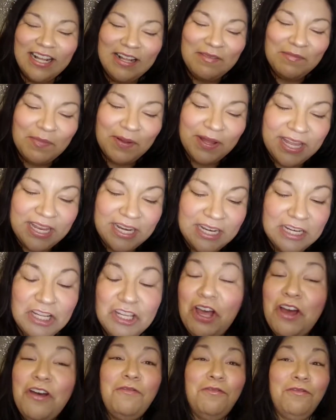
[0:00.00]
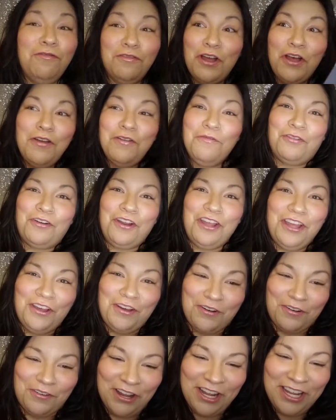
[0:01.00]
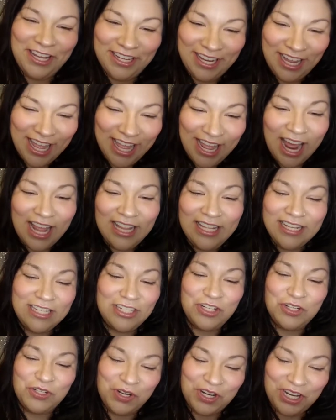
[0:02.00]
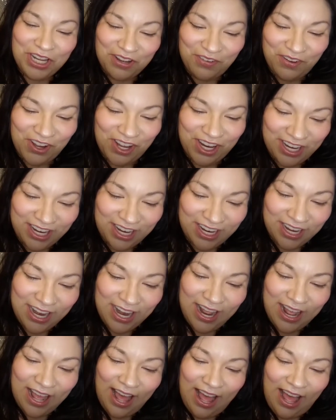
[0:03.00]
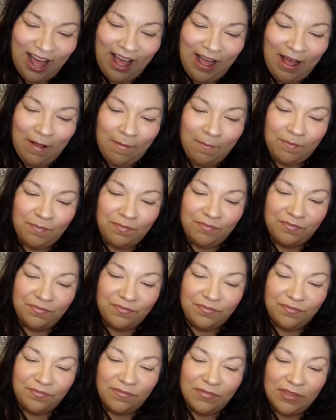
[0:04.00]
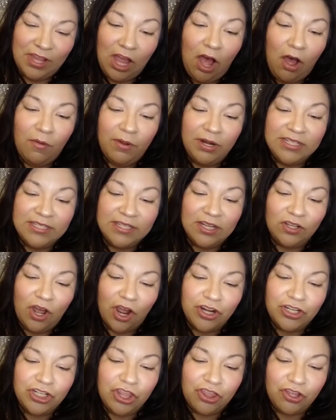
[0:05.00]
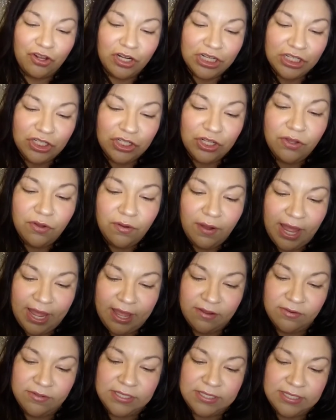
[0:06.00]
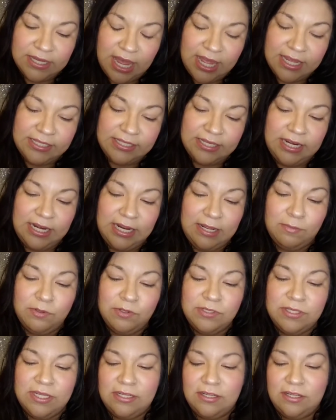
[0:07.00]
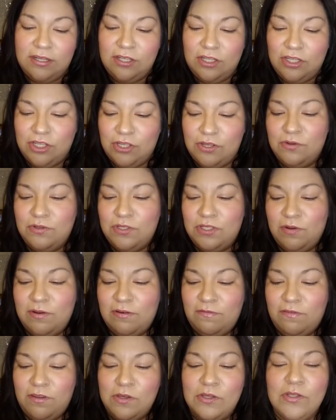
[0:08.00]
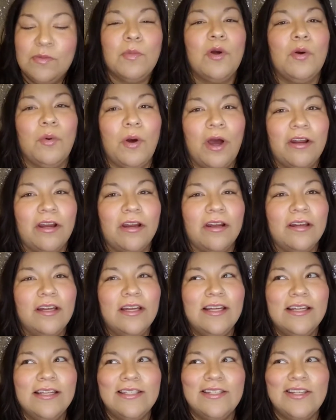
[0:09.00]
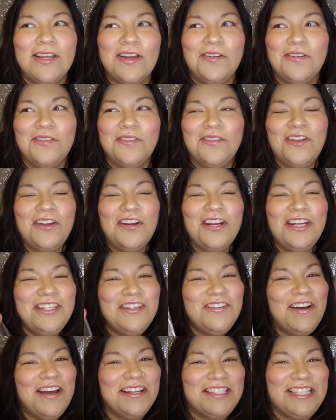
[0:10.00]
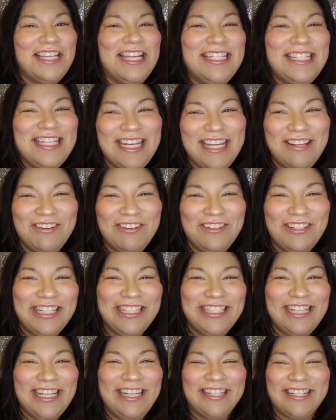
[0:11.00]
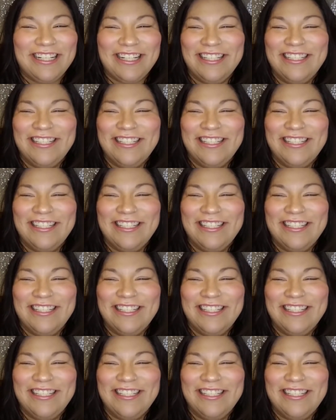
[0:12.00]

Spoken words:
but good for you. At least you're drinking water. Oh, and it's a large 32-ounce size, enables you to infuse more water. So 32 ounces equal a liter.